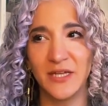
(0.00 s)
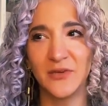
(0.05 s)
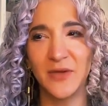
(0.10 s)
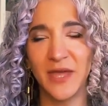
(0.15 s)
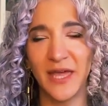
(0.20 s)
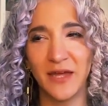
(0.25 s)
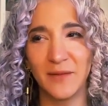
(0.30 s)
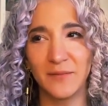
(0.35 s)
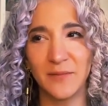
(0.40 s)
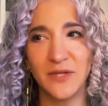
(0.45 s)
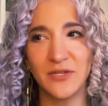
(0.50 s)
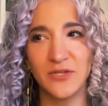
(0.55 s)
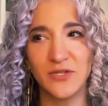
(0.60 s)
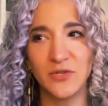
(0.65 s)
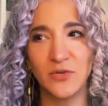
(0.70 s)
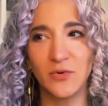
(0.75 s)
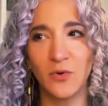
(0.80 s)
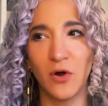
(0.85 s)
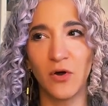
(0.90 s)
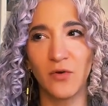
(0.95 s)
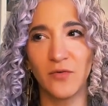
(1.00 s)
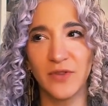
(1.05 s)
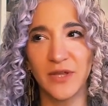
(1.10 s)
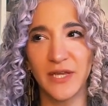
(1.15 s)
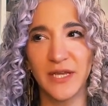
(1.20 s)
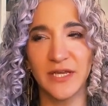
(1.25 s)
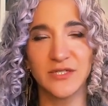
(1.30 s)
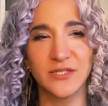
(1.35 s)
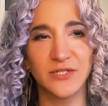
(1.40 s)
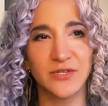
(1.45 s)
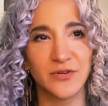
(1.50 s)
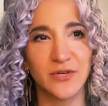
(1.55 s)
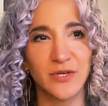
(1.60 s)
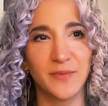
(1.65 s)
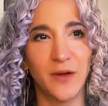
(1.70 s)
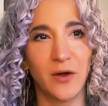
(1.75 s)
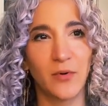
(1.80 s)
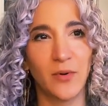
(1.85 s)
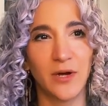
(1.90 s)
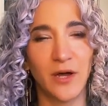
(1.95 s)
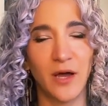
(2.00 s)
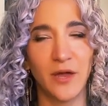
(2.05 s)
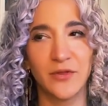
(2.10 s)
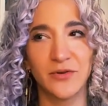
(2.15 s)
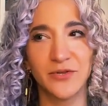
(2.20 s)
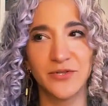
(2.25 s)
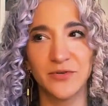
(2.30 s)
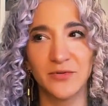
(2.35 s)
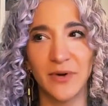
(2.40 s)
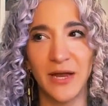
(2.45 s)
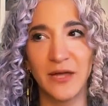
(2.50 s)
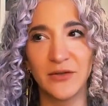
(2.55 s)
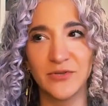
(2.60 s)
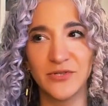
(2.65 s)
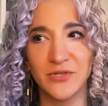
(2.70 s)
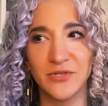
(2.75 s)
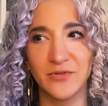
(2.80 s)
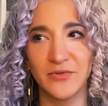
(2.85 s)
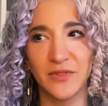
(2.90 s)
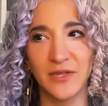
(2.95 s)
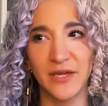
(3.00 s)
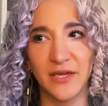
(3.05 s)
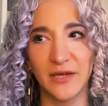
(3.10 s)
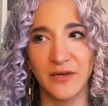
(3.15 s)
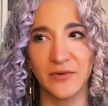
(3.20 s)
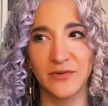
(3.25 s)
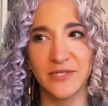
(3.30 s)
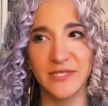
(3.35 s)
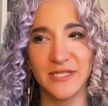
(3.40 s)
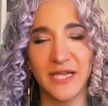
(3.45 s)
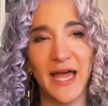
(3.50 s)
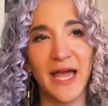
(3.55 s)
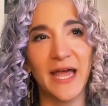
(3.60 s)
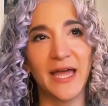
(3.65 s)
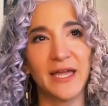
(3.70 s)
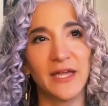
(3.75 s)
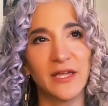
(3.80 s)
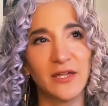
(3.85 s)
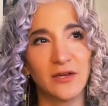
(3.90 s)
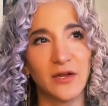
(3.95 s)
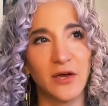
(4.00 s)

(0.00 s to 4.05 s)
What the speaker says: you can't be too overly concerned about what others around you think or say.